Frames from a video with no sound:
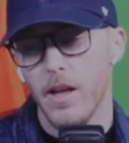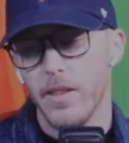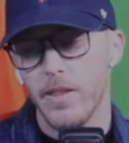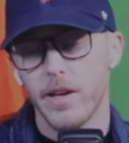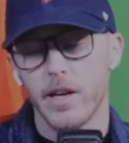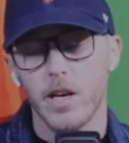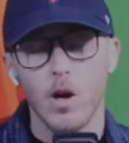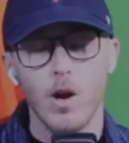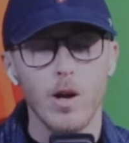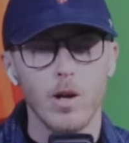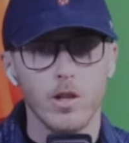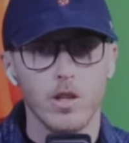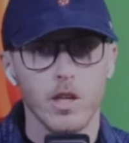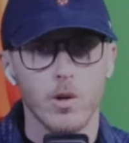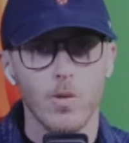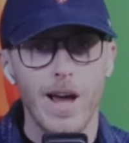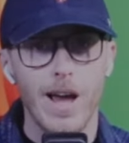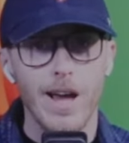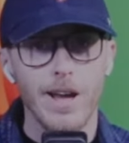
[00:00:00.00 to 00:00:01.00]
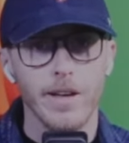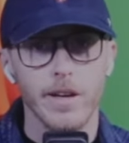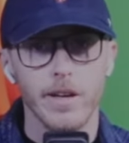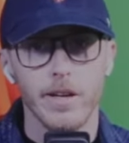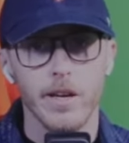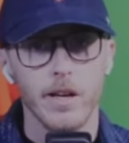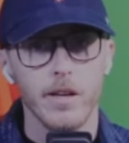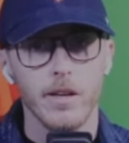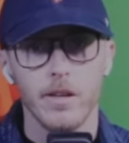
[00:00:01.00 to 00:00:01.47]
the
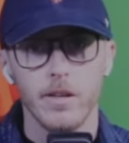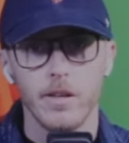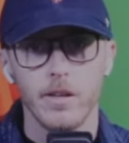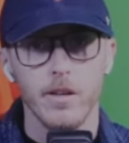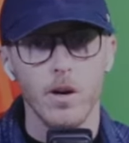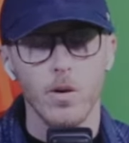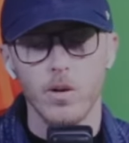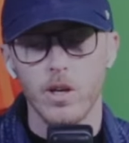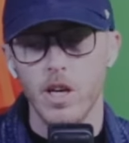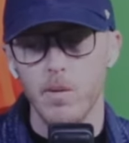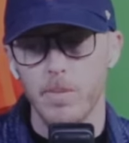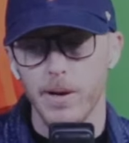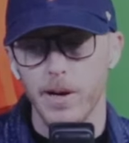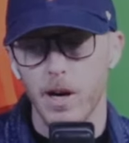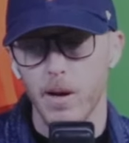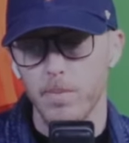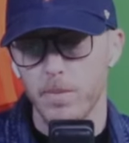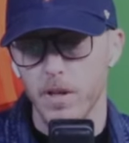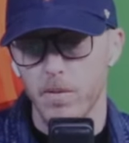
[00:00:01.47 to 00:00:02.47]
Kraken can keep it up.